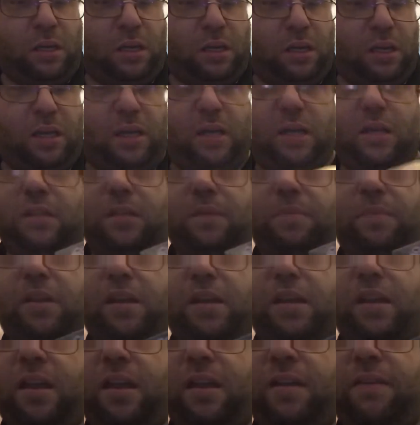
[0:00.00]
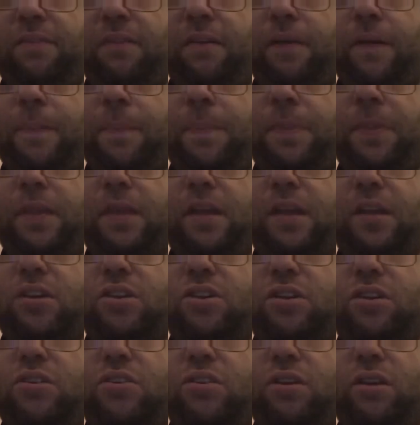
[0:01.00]
and the Black Cave is
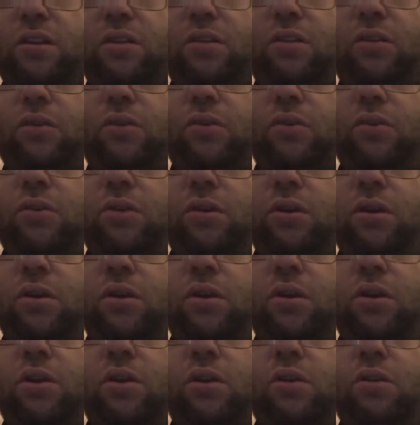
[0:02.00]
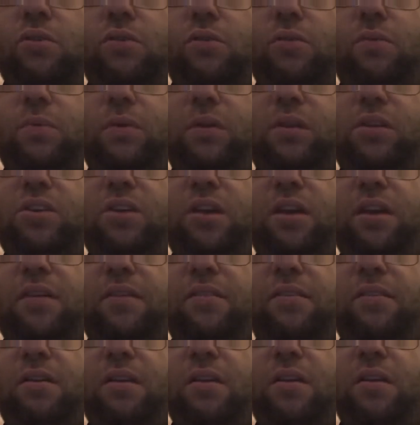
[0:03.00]
usually lore or will
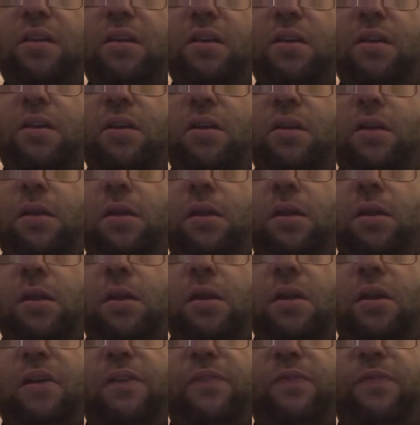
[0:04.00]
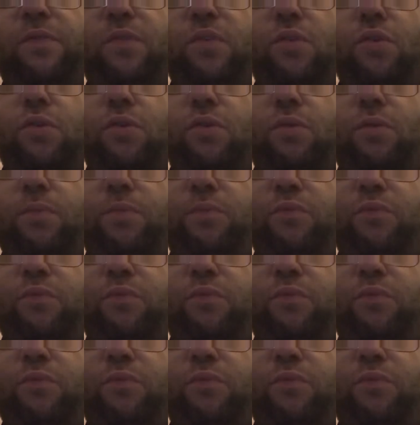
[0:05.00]
checks for